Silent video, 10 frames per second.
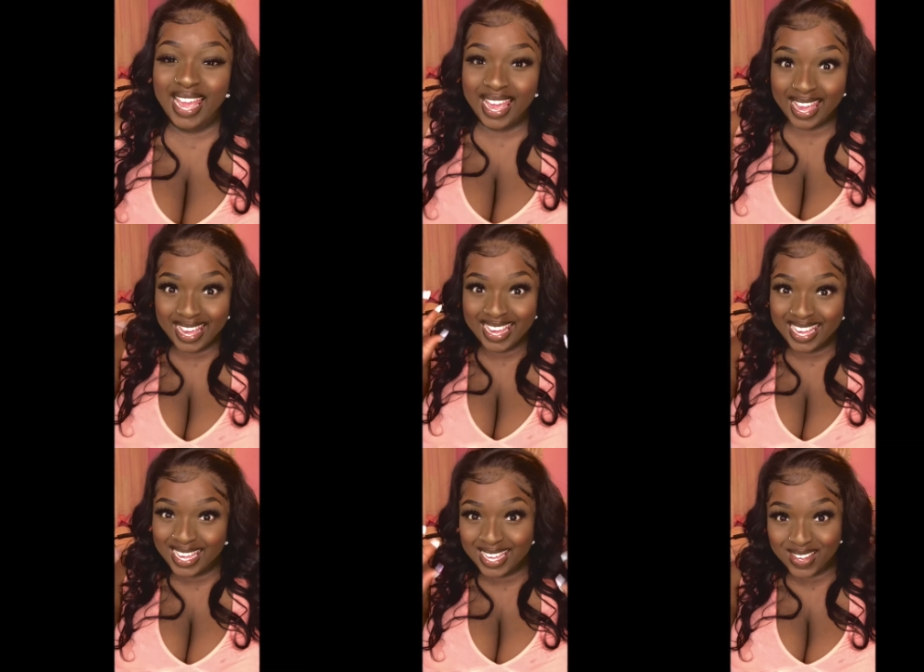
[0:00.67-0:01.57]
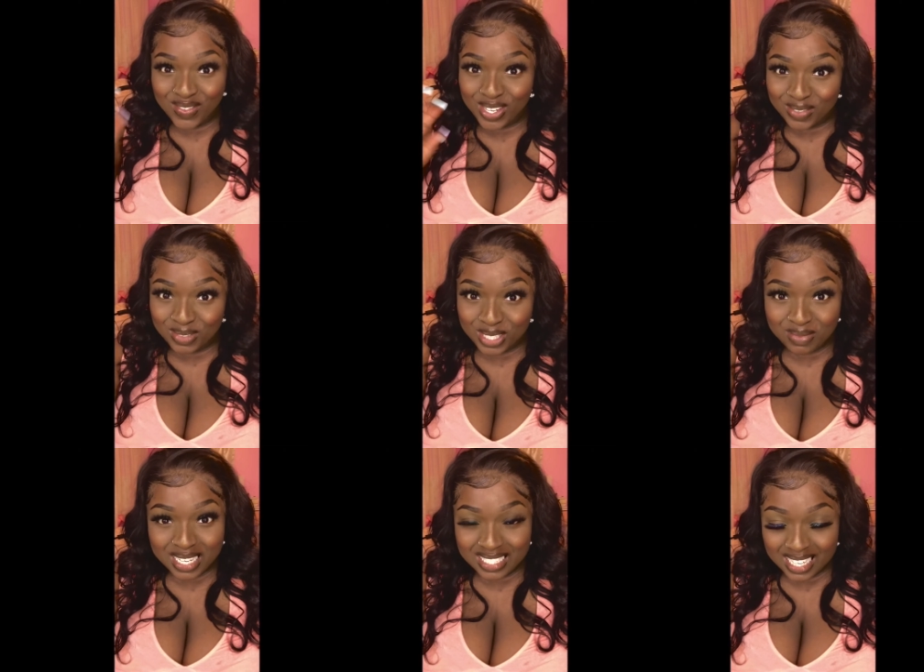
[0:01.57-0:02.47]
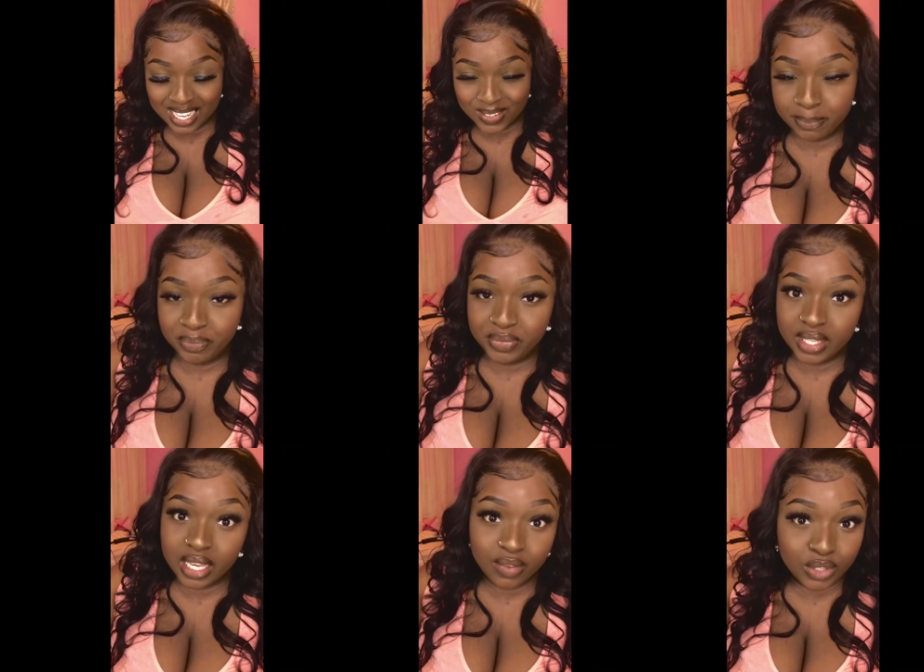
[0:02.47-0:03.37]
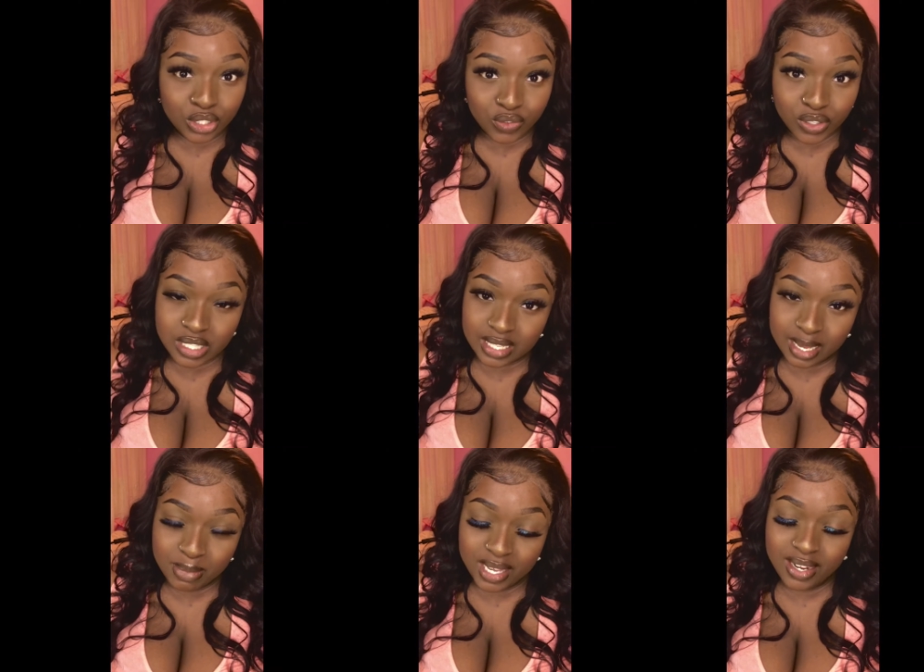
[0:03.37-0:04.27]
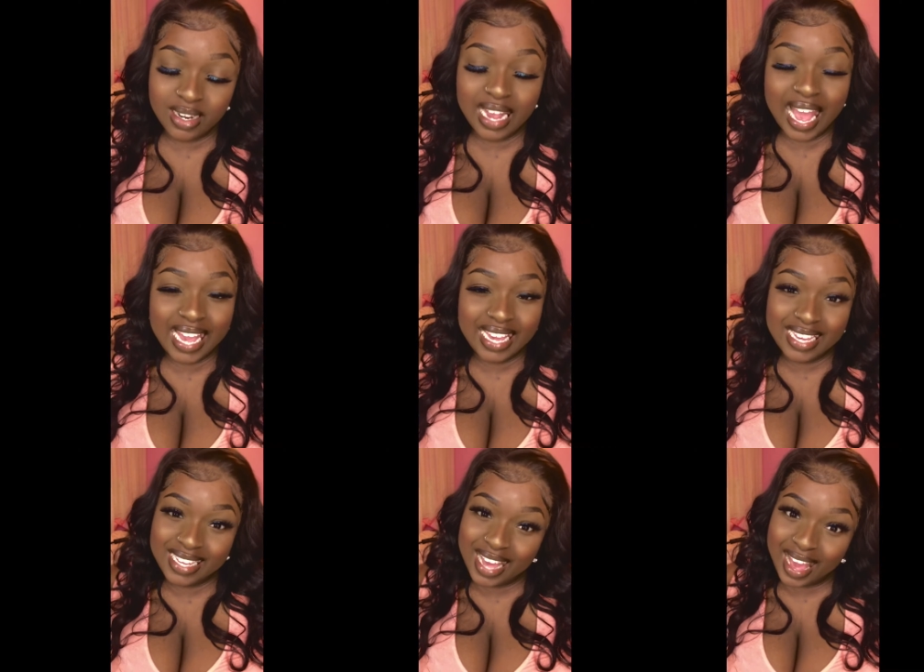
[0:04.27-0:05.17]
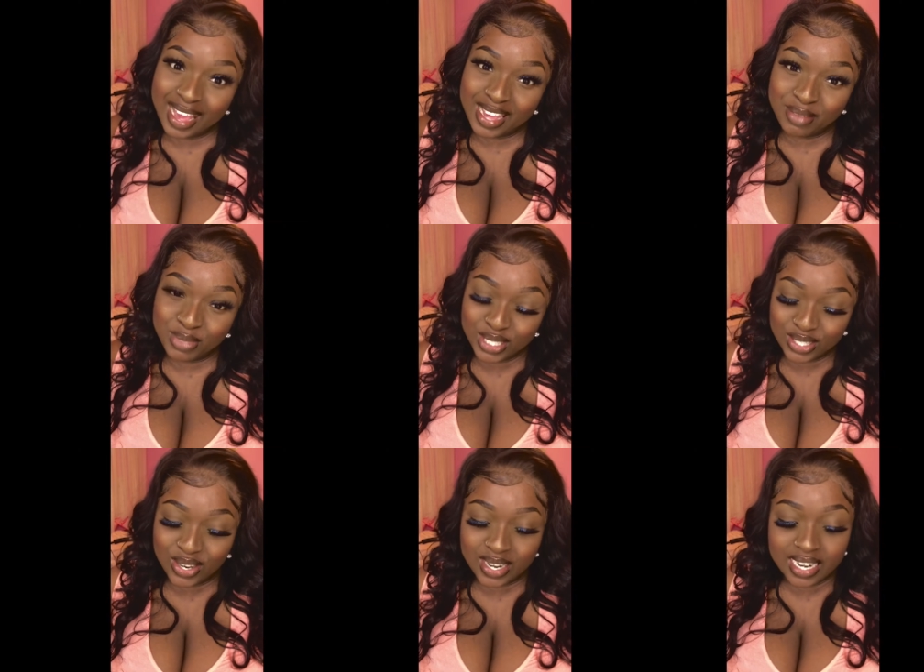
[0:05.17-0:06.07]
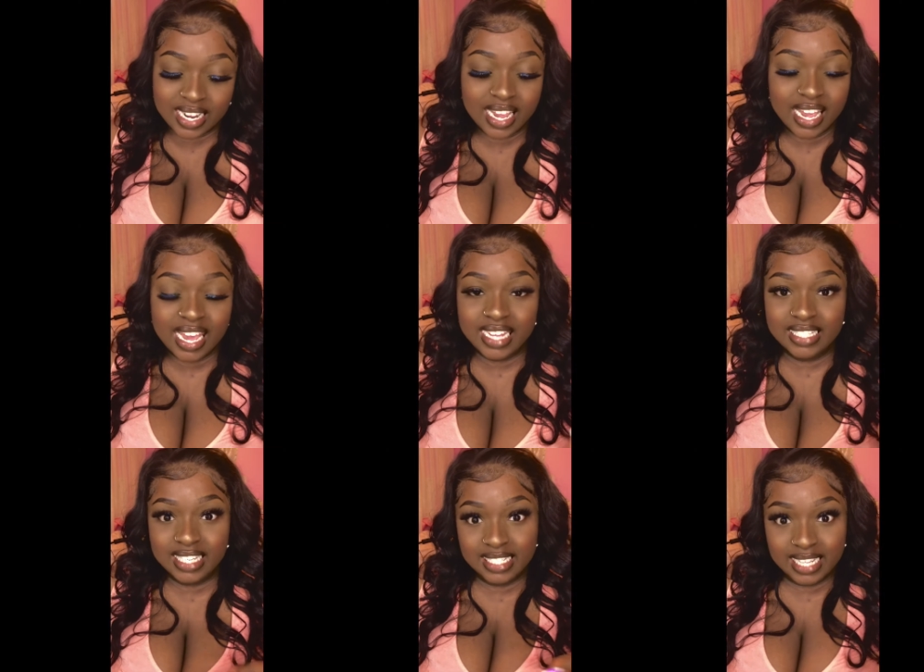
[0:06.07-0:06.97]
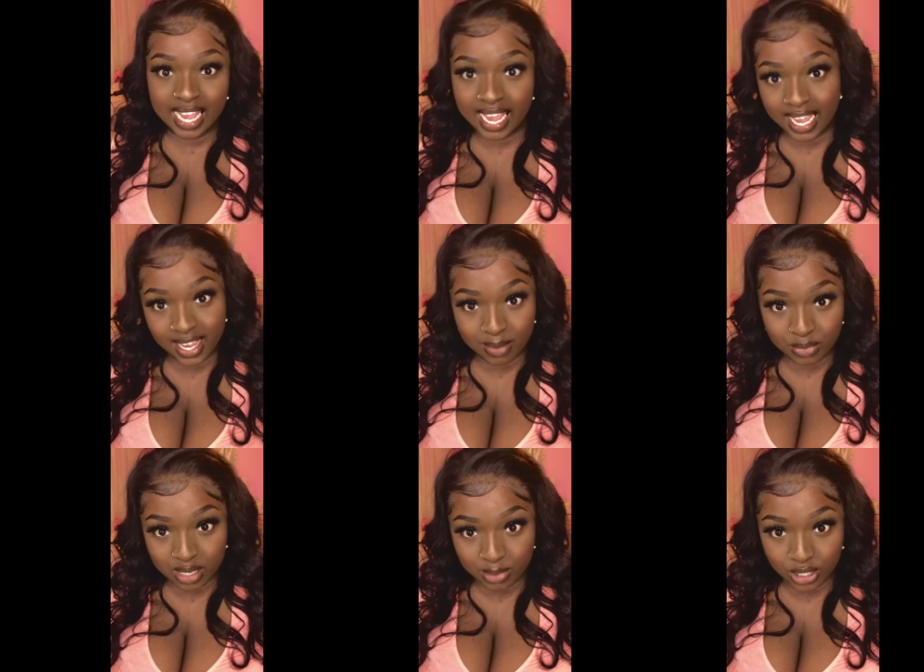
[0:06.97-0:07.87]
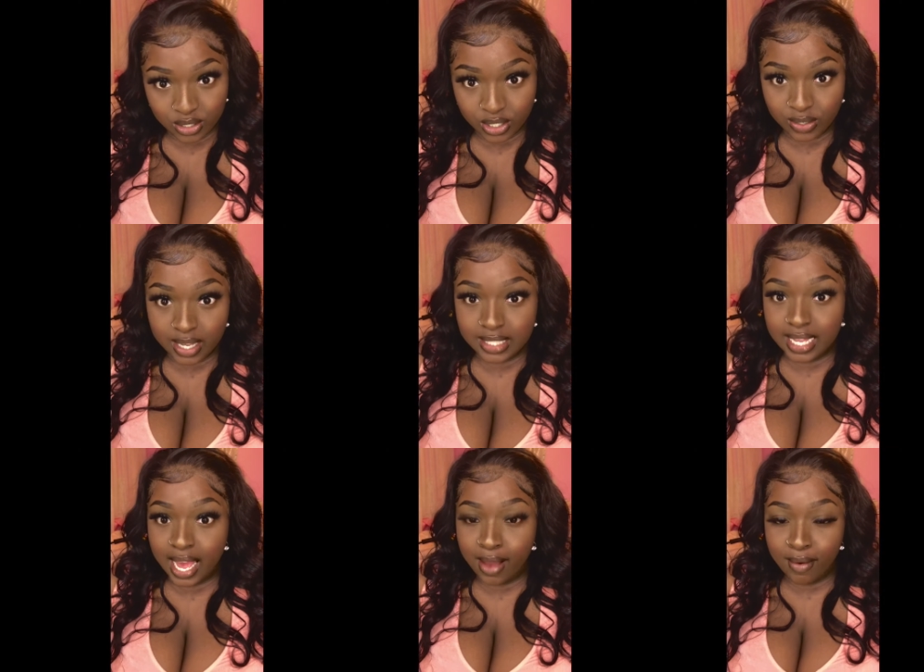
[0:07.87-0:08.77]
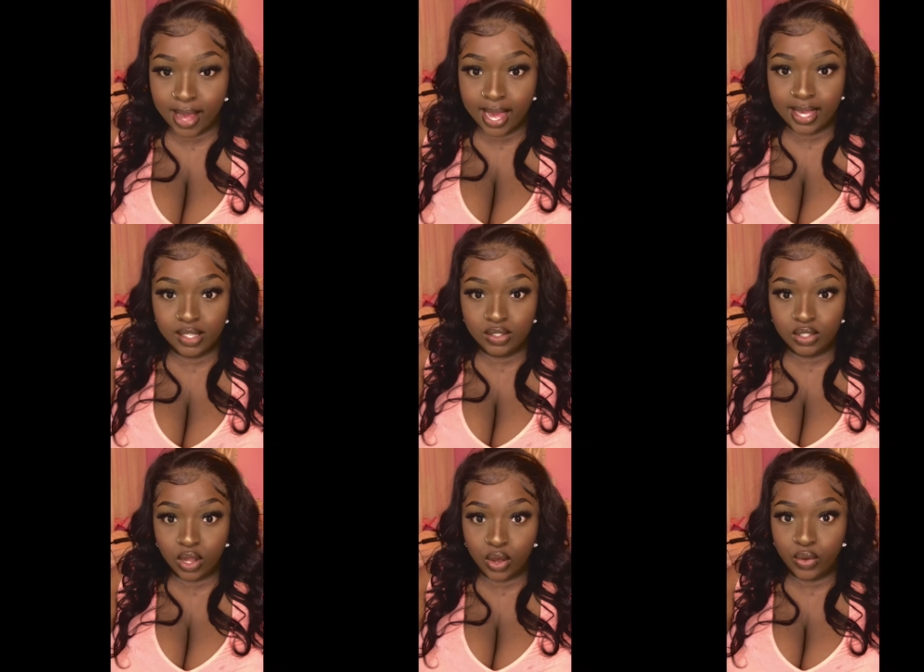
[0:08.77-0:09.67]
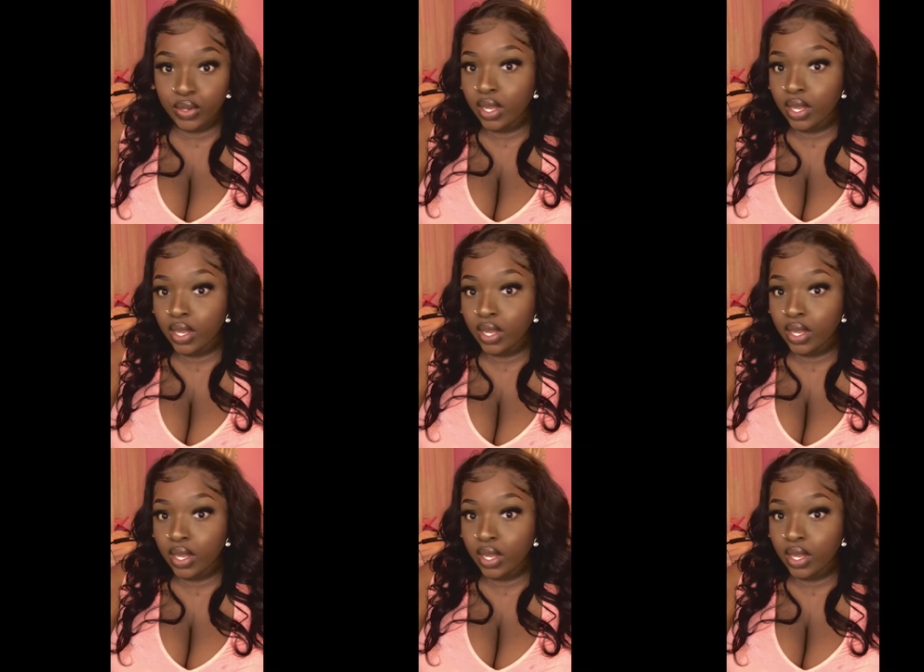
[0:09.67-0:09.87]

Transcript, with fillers: hey welcome to my channel if it's your first time here hi i'm star and today i'm going to be showing you guys how i installed